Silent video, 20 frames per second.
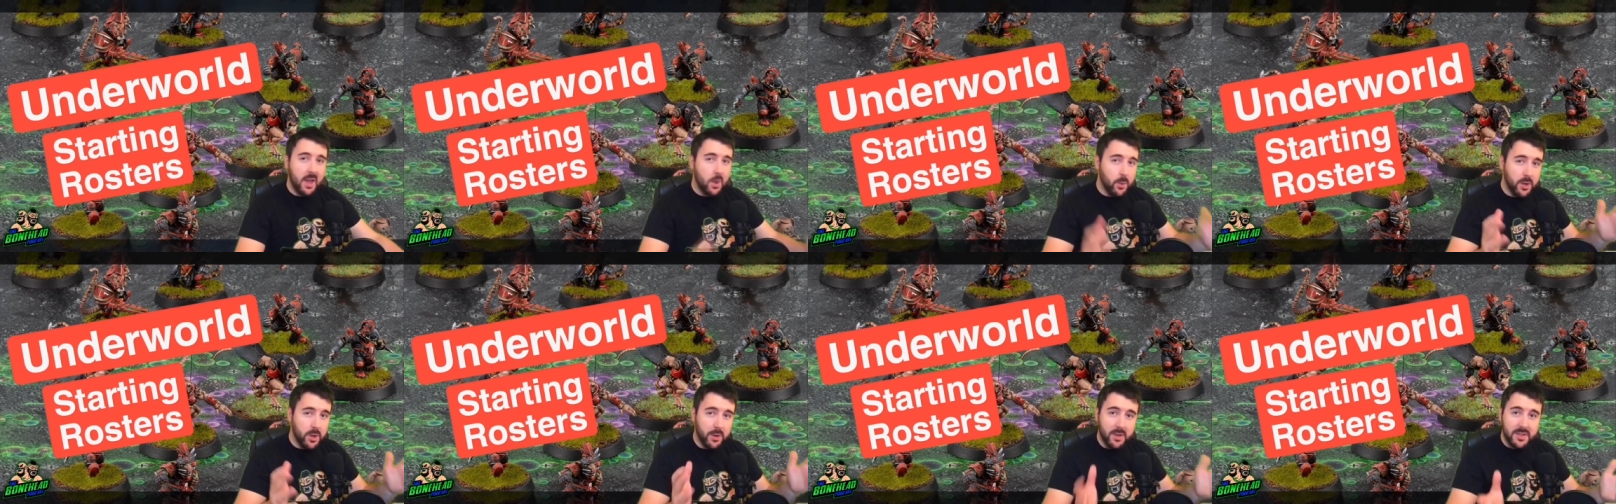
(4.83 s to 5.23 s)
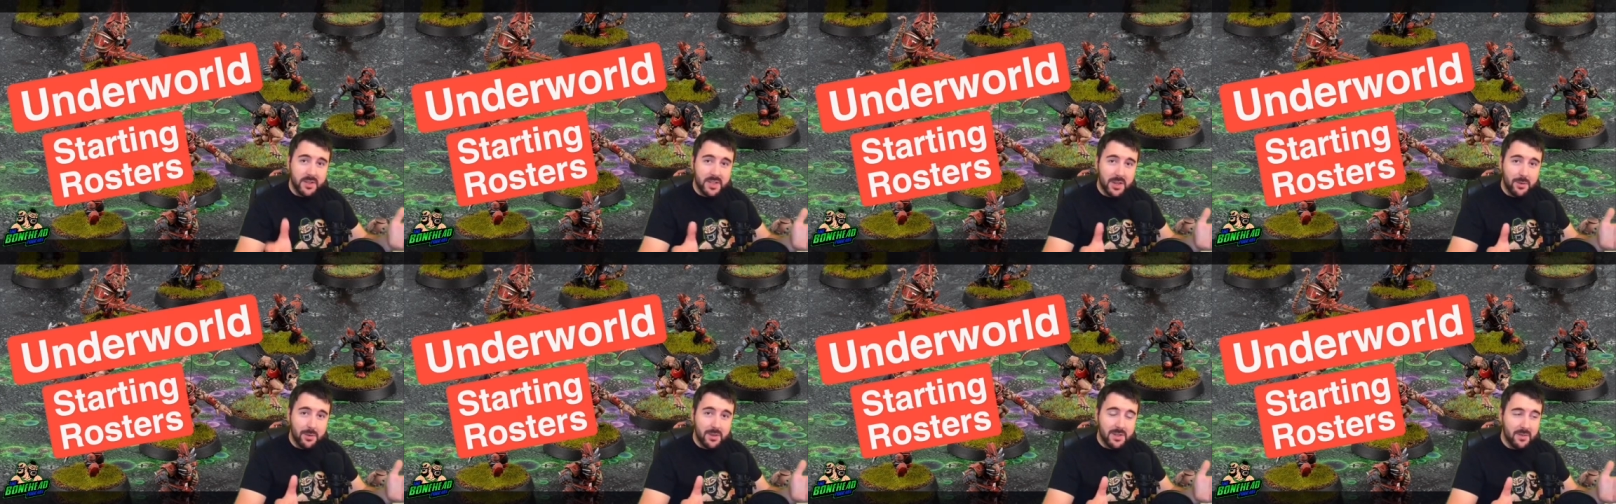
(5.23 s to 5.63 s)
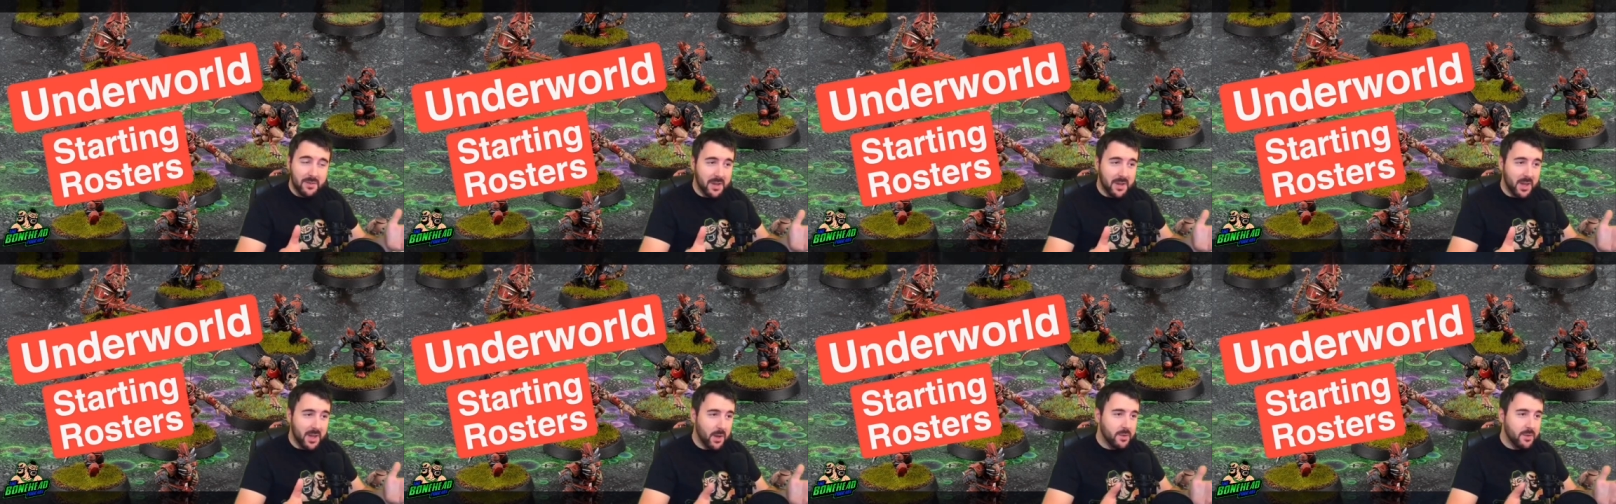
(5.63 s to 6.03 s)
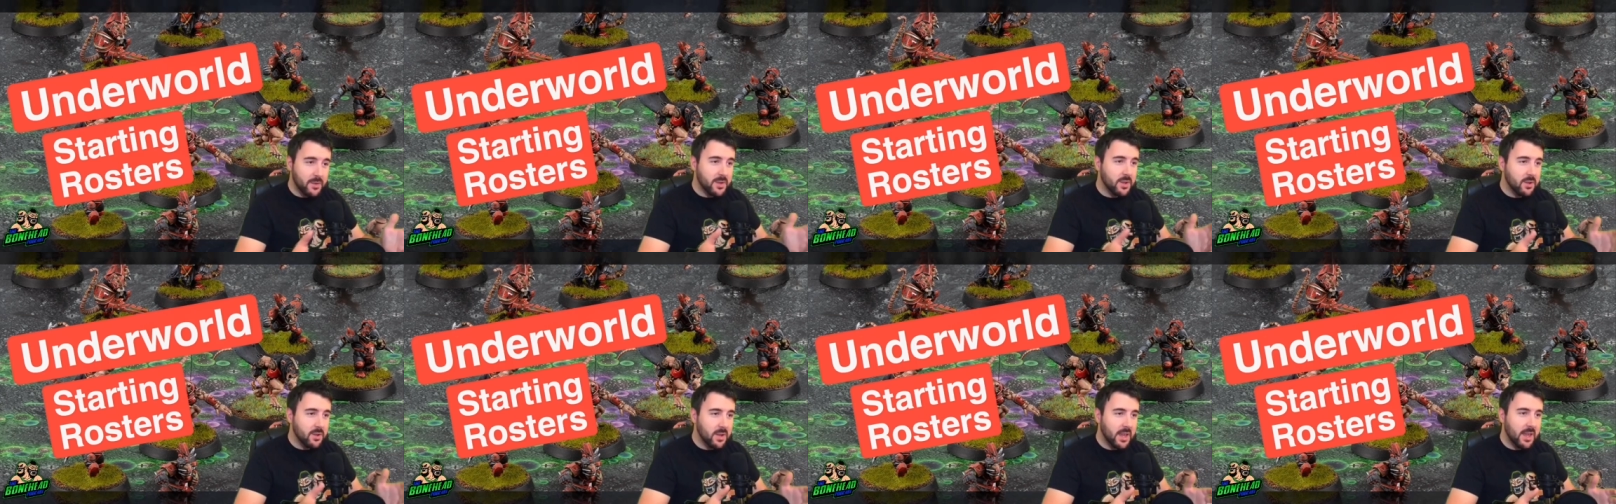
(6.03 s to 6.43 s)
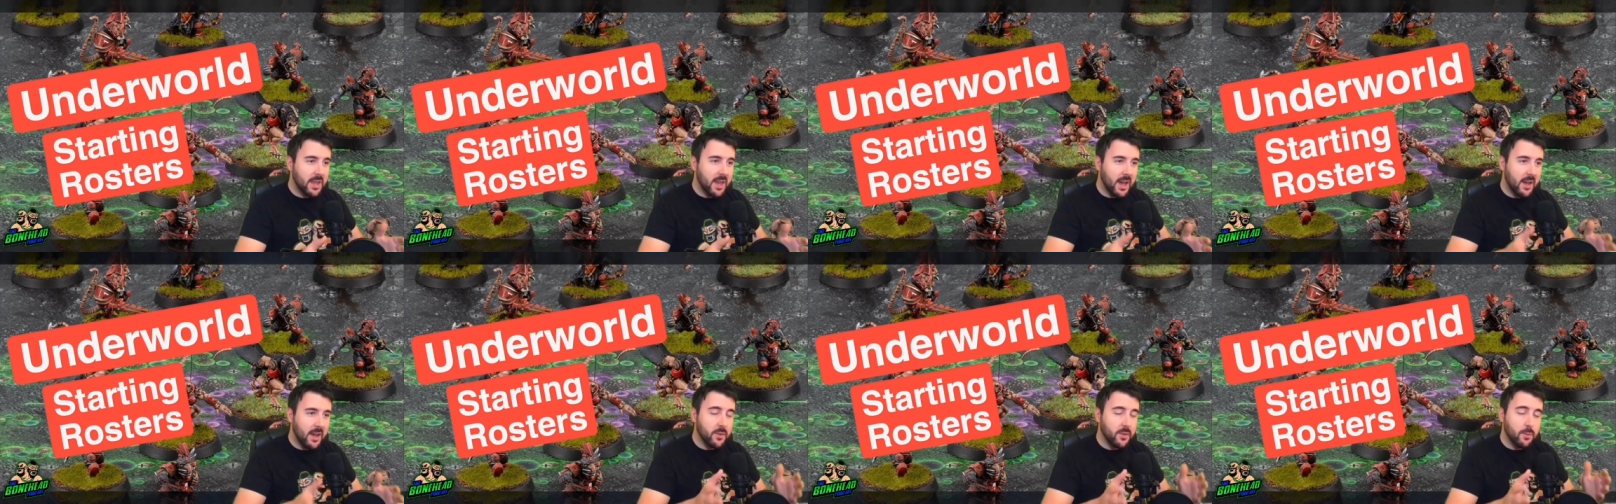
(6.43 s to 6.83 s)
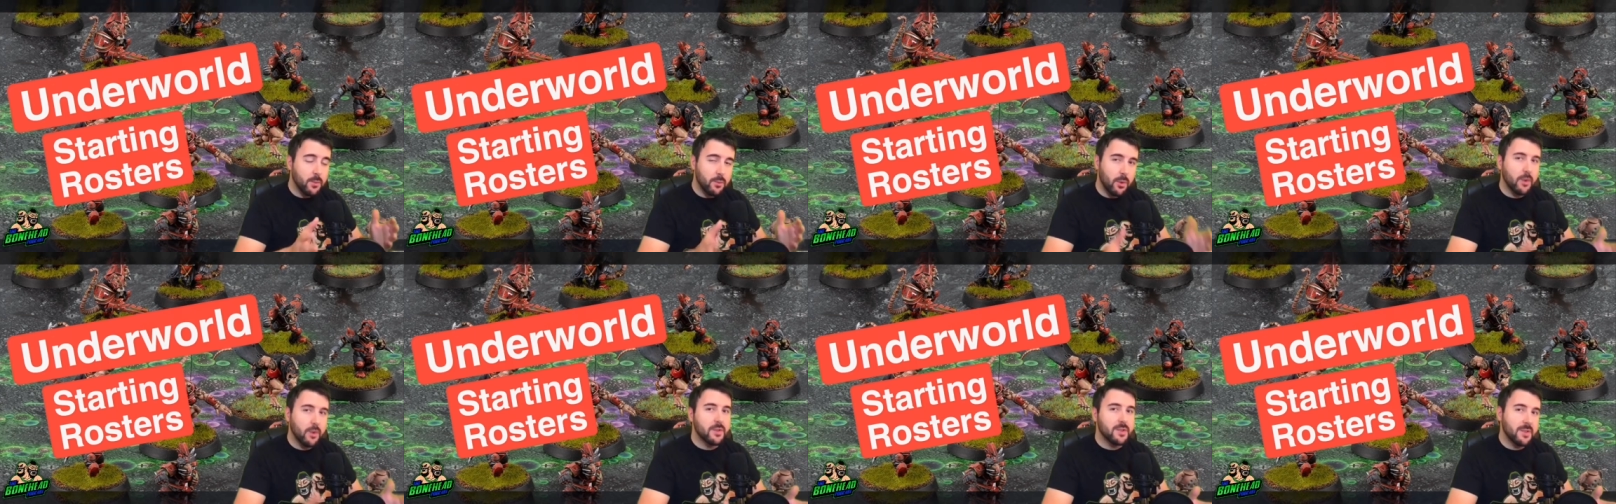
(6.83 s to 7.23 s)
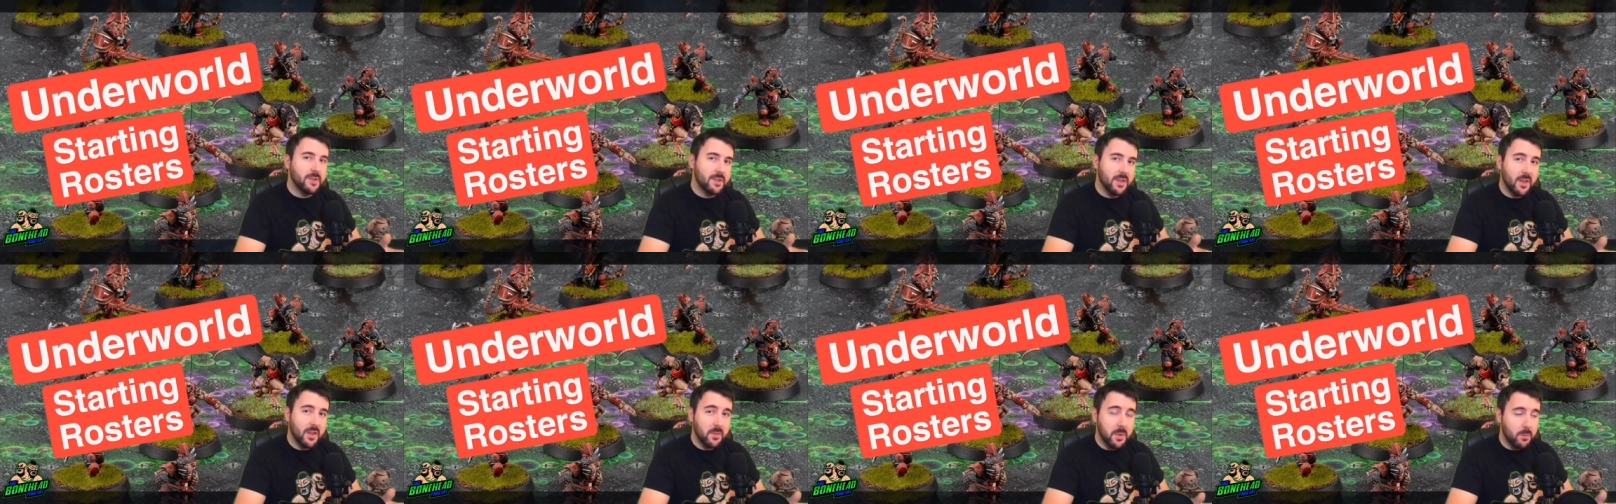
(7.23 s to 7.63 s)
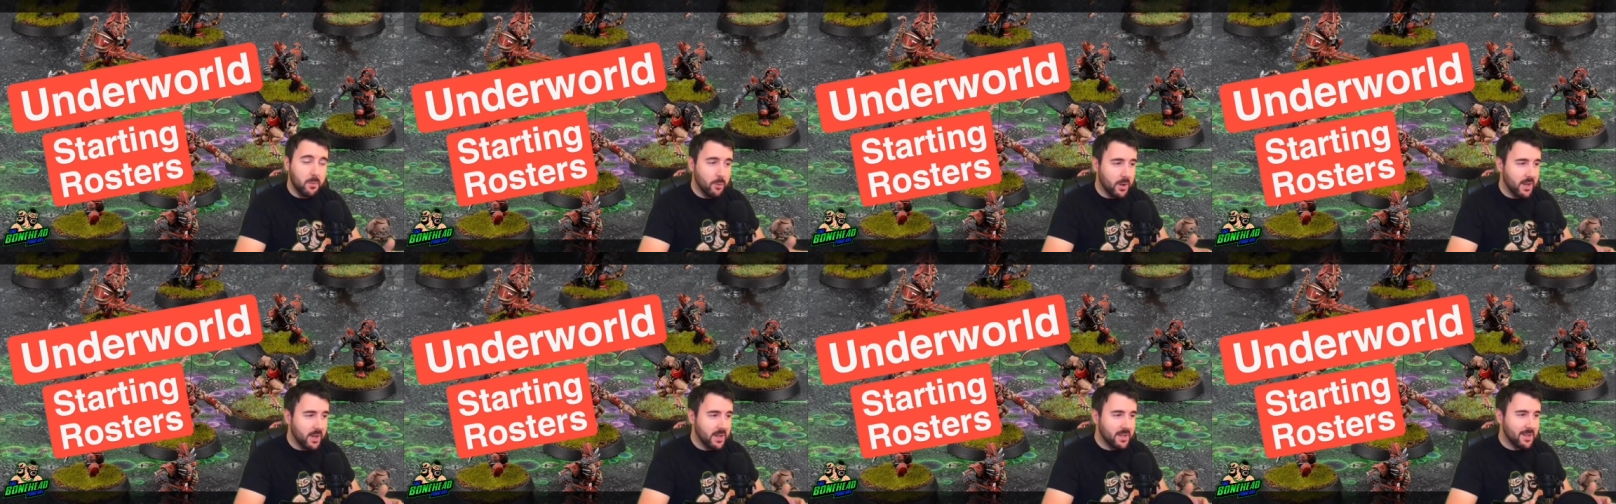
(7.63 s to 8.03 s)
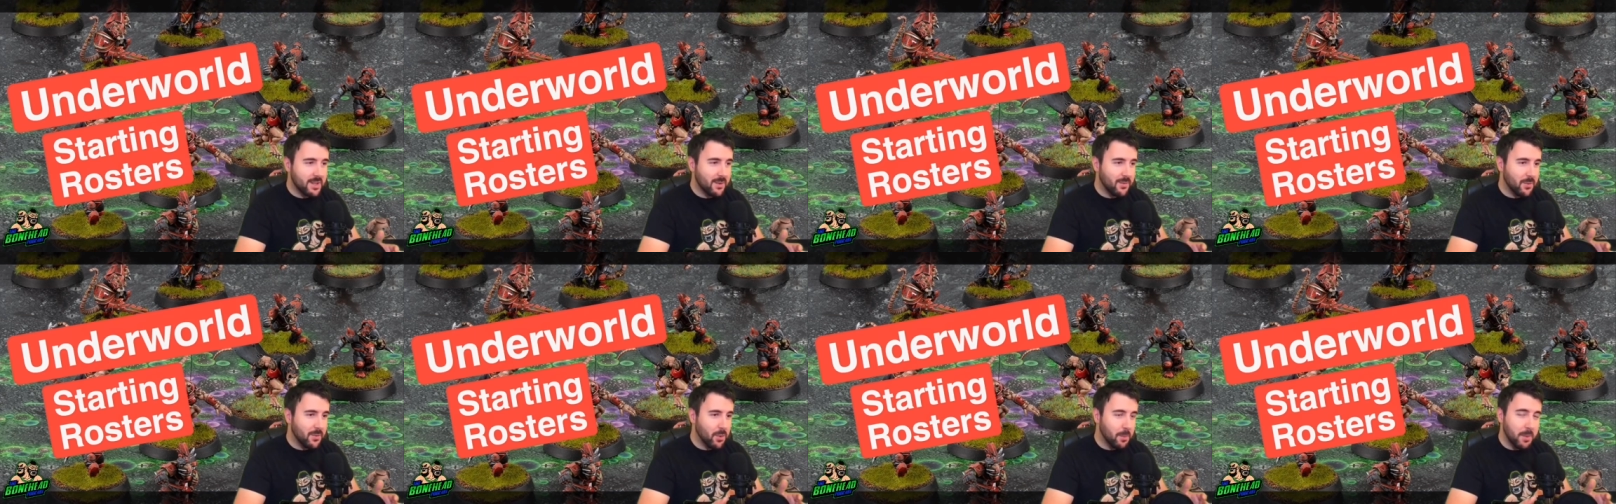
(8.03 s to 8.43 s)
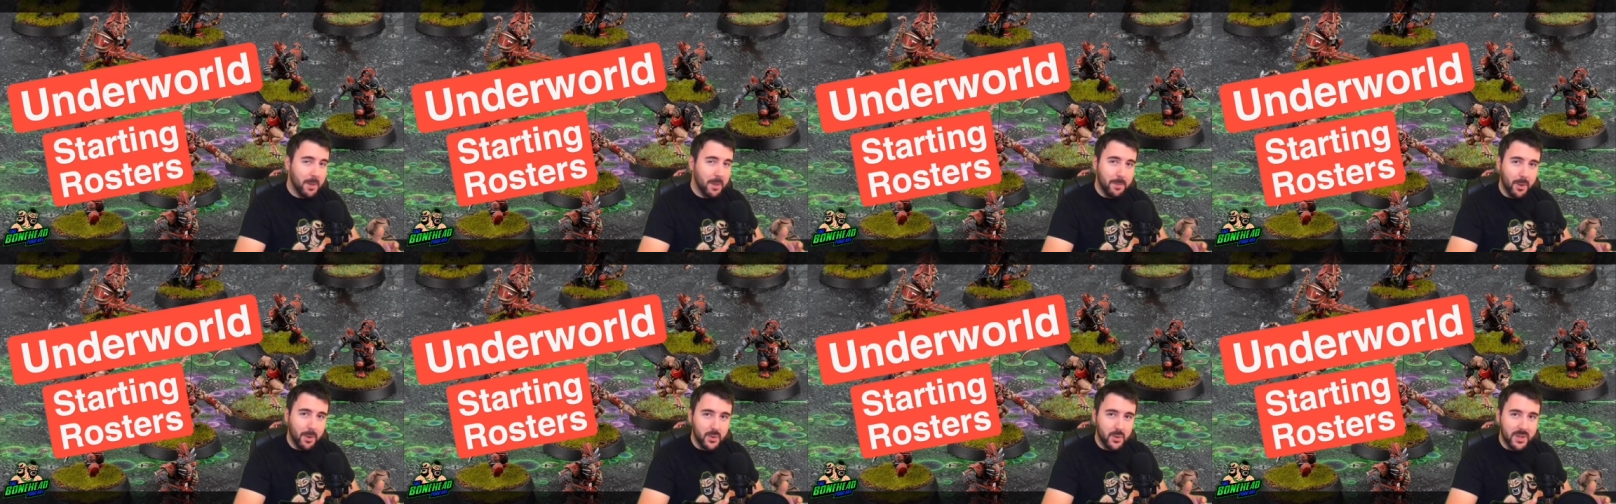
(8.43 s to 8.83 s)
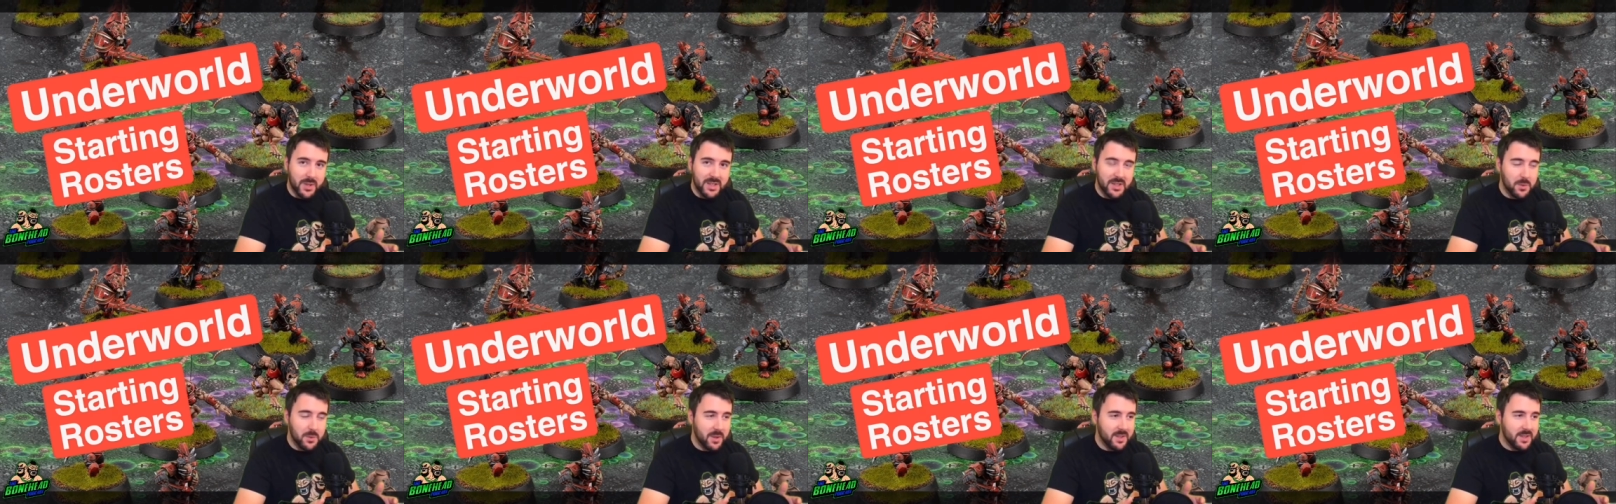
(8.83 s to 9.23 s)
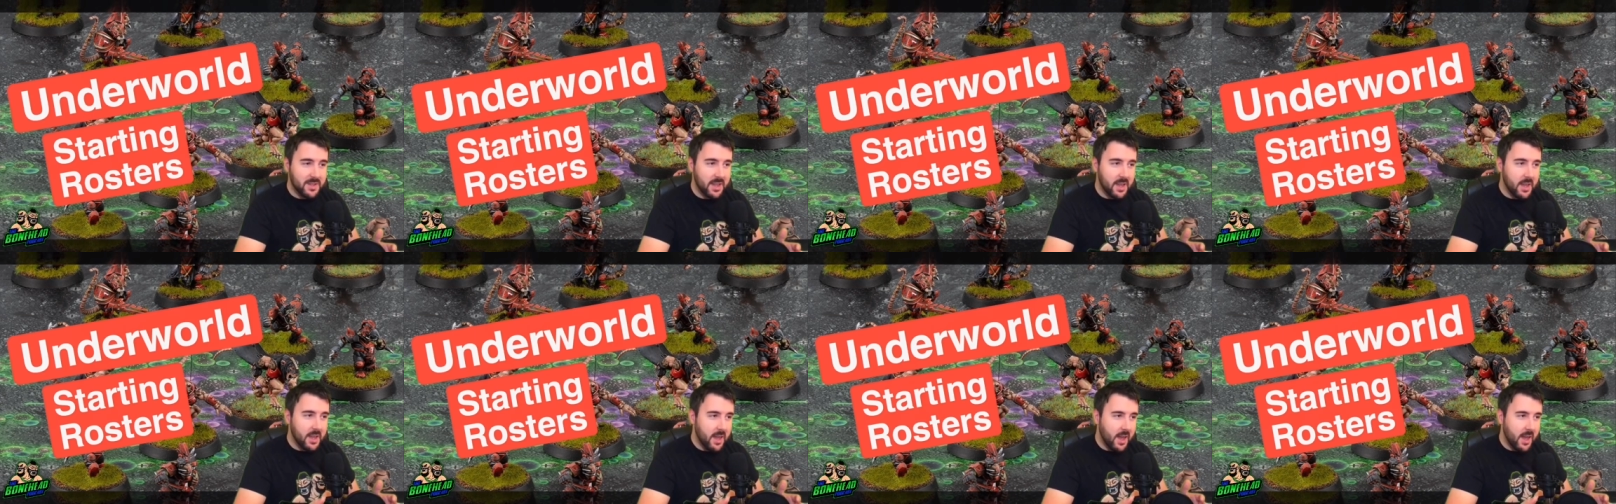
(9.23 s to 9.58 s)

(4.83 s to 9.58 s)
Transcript: We're doing a series of videos looking at the rosters that have been released for Blood Bowl 2020,